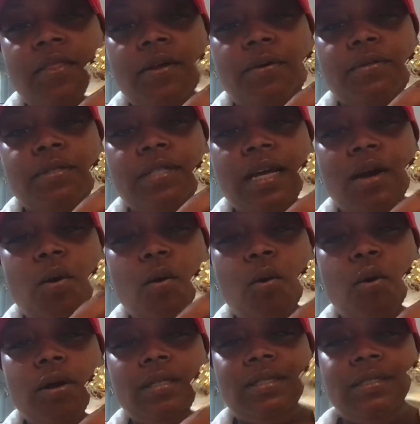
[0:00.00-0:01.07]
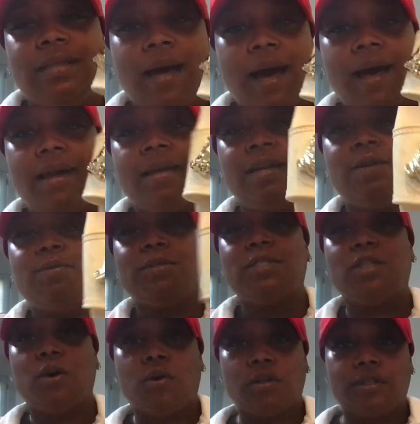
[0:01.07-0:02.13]
There was just like an orange dot, and it was
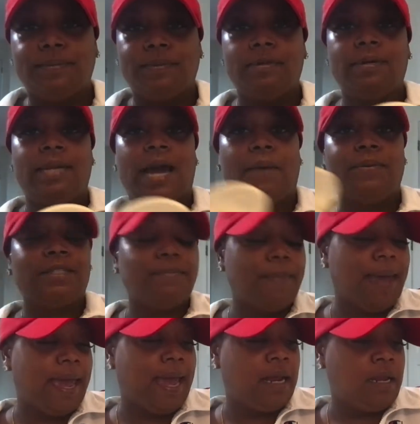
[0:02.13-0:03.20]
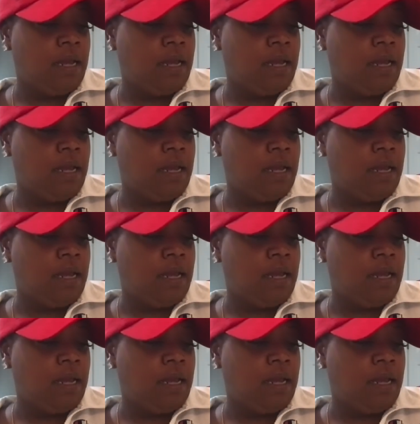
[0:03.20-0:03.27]
noticeable, and I was mad